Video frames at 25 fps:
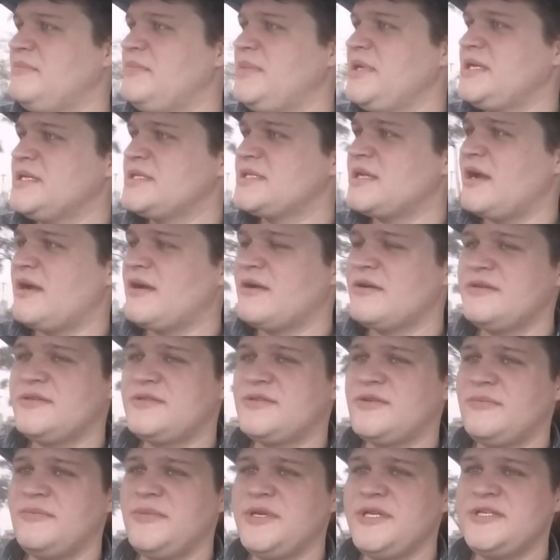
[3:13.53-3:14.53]
because I heard
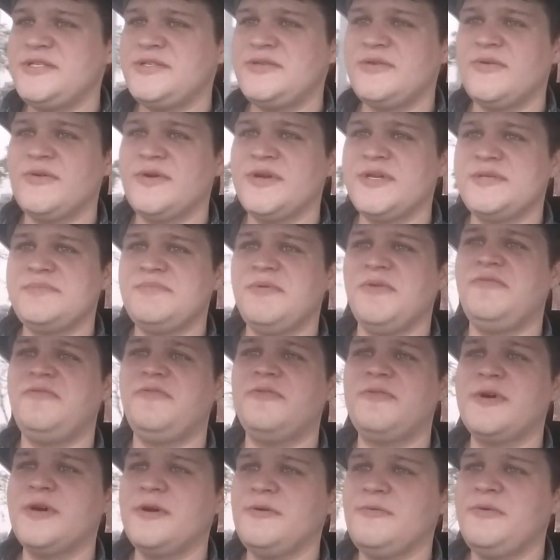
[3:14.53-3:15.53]
so many stories
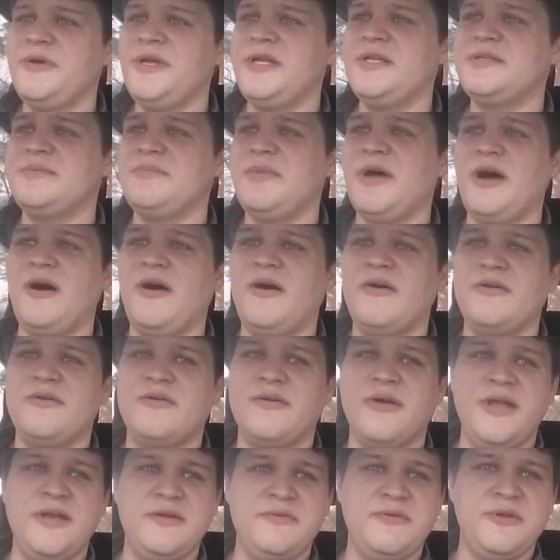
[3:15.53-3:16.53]
before I went about how
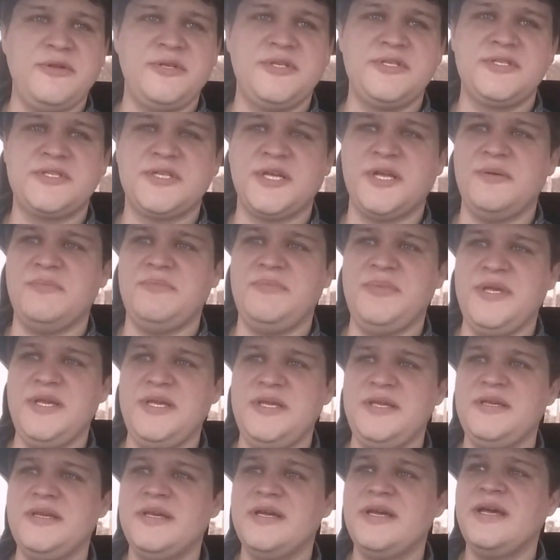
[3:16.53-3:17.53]
great it was going to
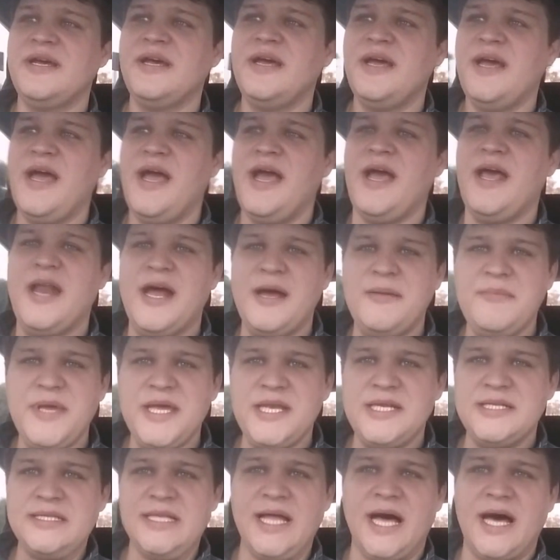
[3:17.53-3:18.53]
be, and I
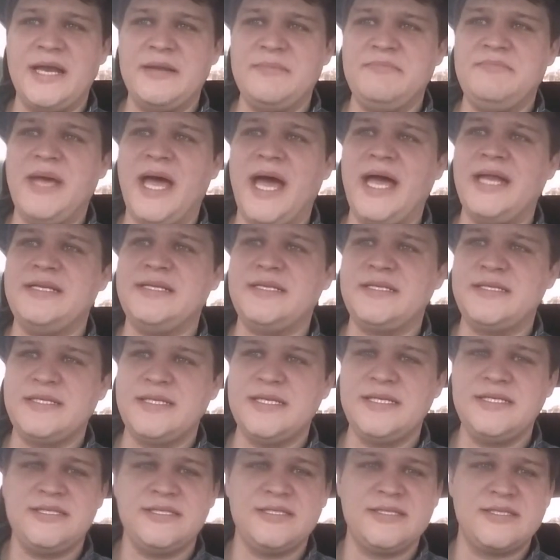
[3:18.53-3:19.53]
made a lot of bad
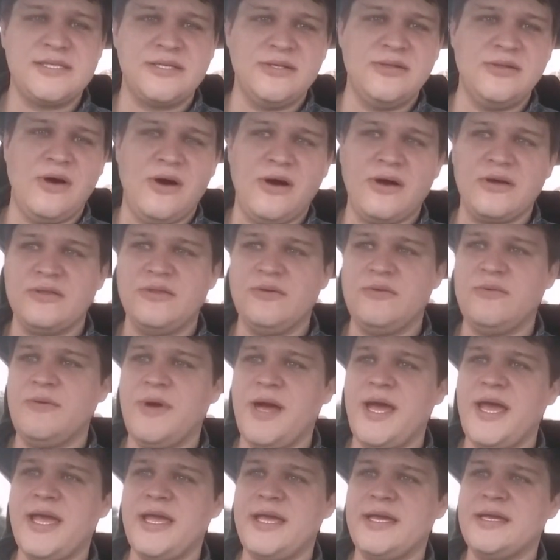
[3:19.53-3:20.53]
decisions along the
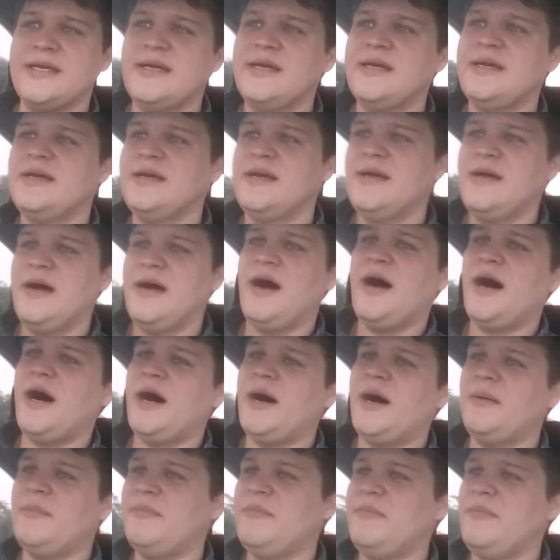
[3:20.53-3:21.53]
way,
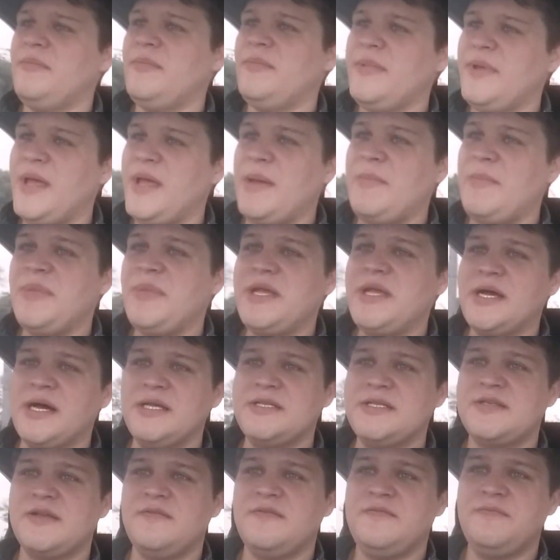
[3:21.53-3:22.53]
and
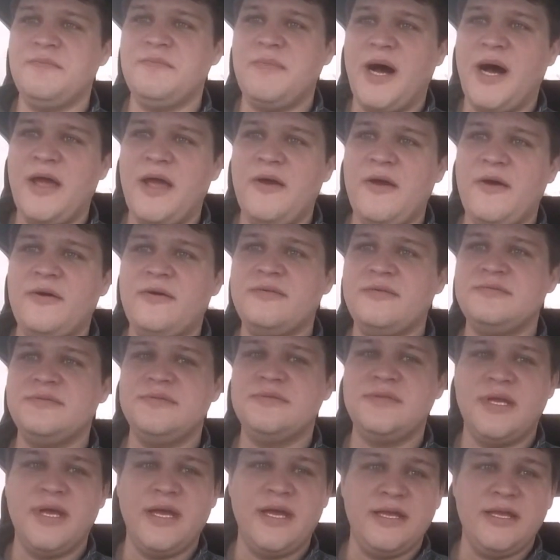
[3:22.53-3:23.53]
because of my
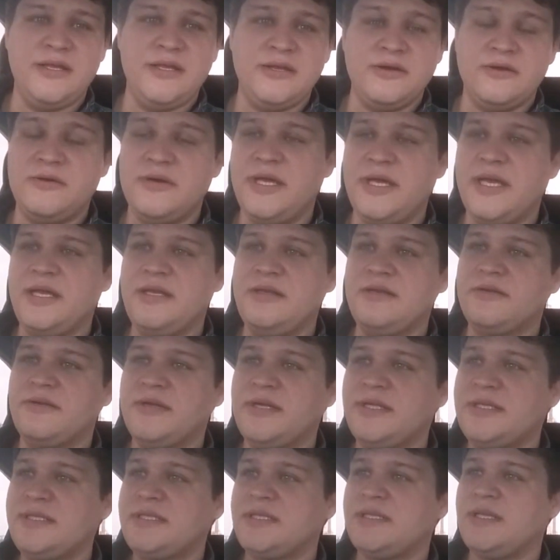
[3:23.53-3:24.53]
own
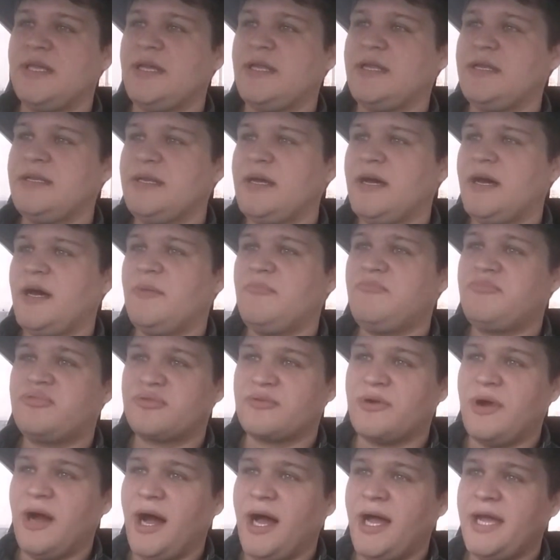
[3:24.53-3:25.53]
ignorance and
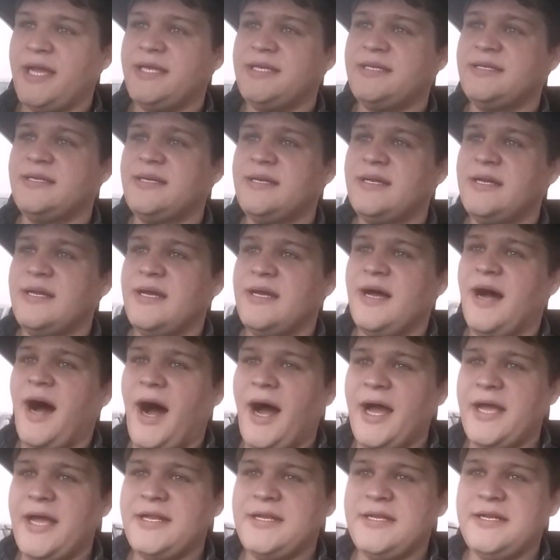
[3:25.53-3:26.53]
pride,
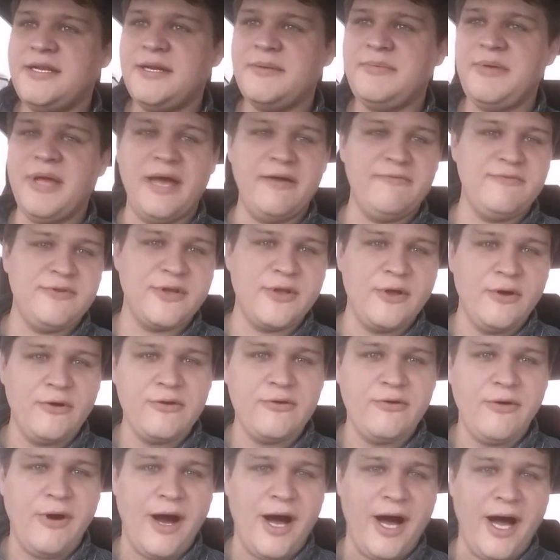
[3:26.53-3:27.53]
I ended up having to go
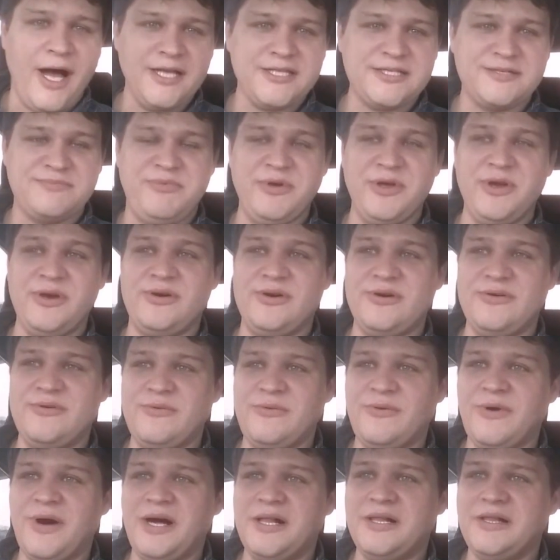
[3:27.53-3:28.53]
to a hospital
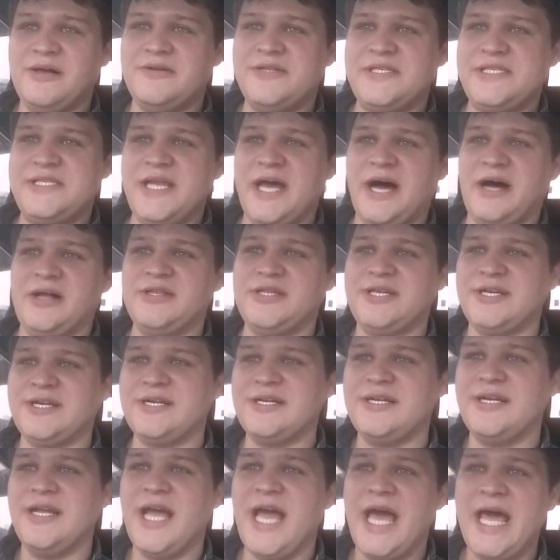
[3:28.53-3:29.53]
while I was down
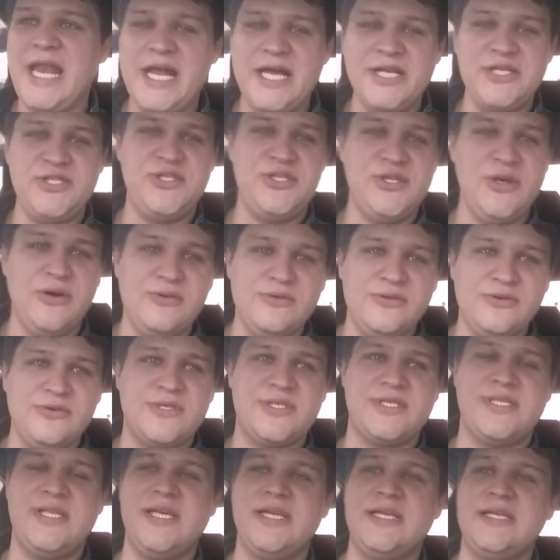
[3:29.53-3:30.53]
there, and I show
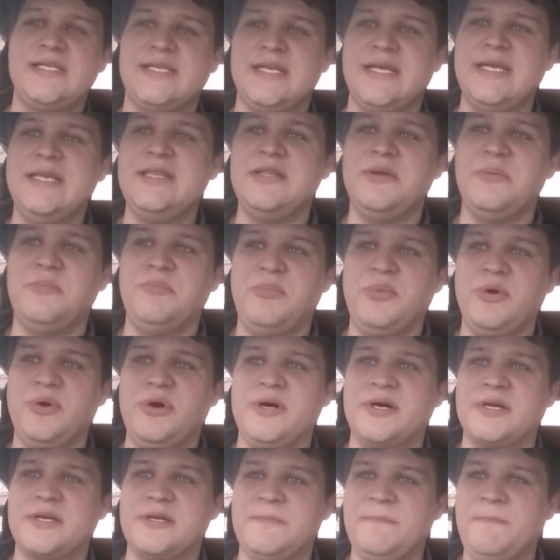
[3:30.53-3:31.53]
those things in the
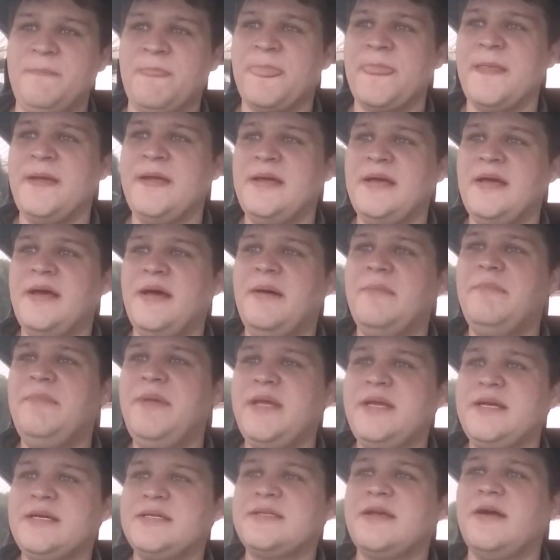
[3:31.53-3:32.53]
book
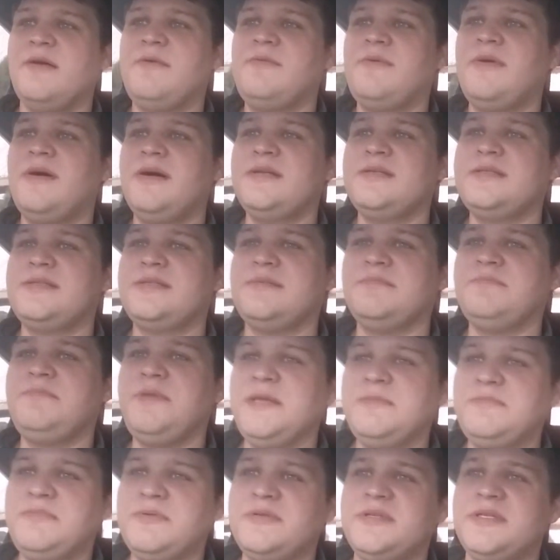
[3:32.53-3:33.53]
because I want
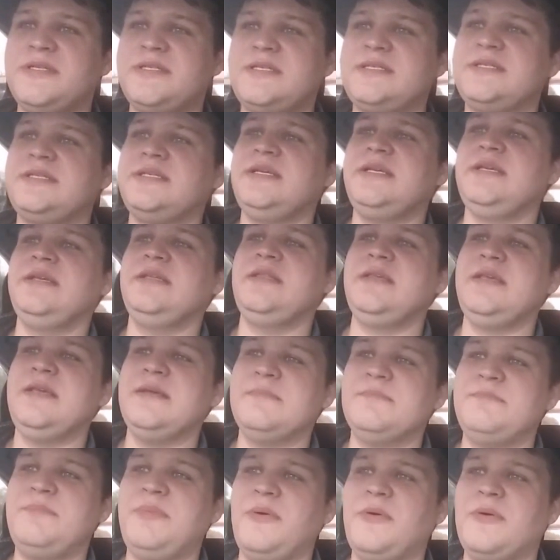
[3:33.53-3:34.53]
people to see the
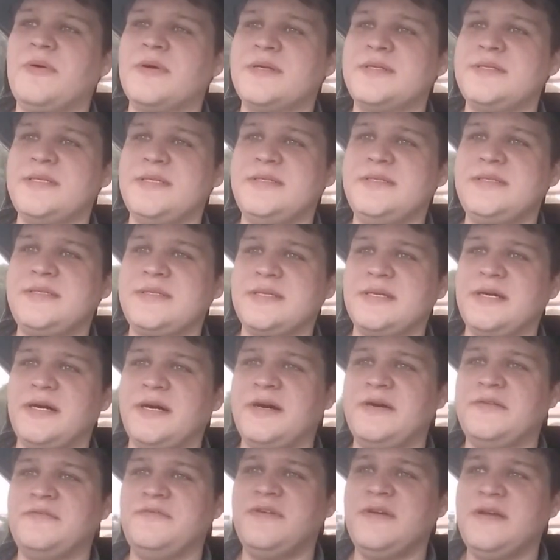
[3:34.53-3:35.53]
importance
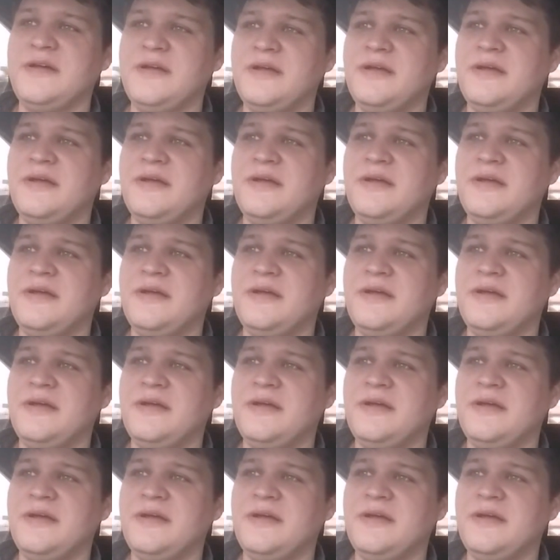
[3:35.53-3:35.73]
of